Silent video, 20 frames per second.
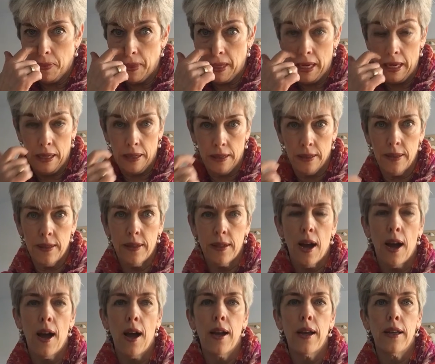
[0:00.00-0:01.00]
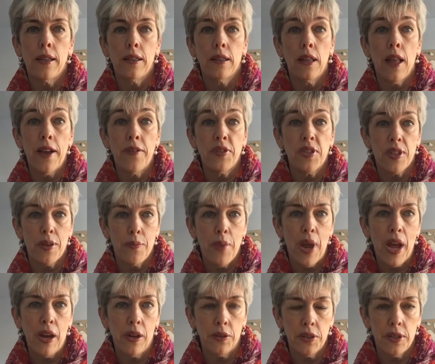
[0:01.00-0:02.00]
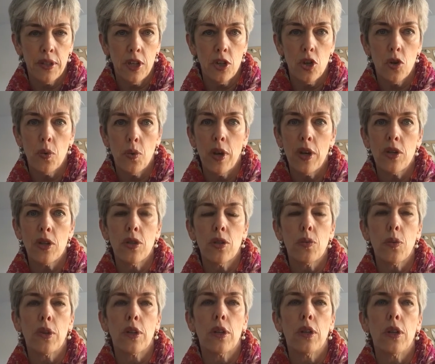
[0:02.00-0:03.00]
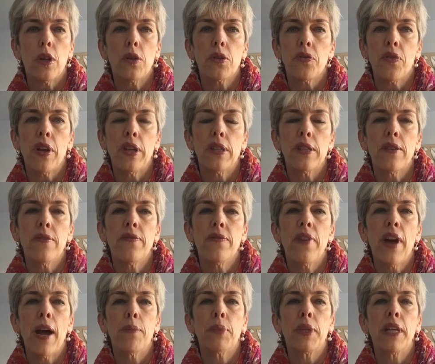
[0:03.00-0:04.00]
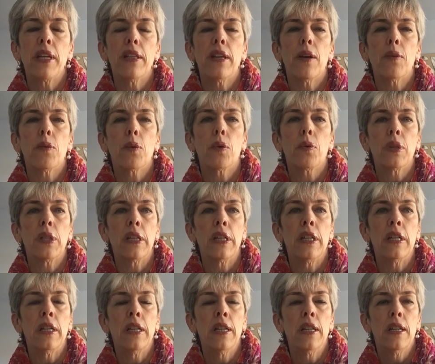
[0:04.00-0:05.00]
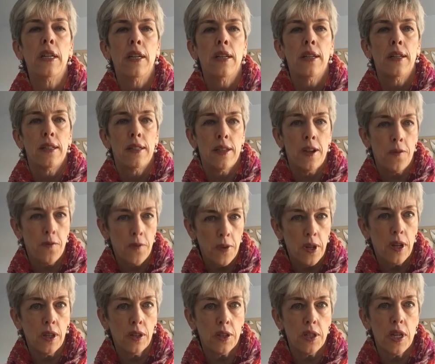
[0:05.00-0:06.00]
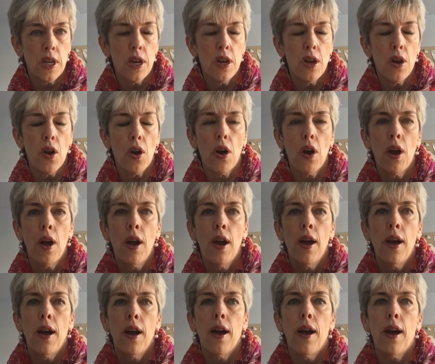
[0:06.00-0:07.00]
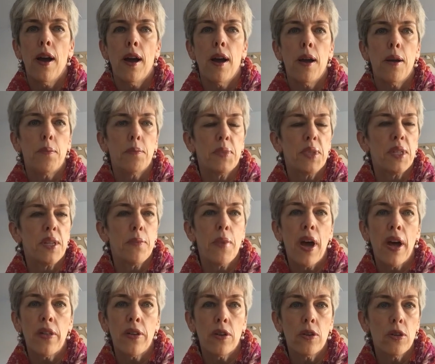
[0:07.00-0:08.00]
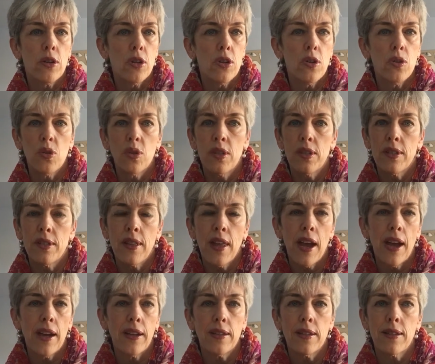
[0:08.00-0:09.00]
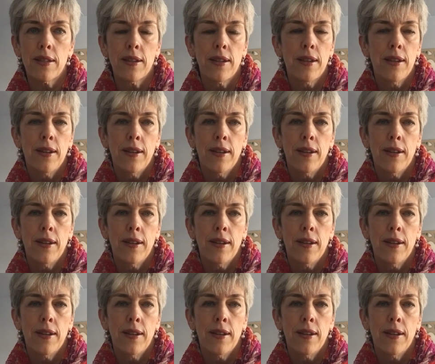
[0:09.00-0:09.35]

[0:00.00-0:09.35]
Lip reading: things in life, some health situations with close friends and family that were really difficult to hear. Some other news that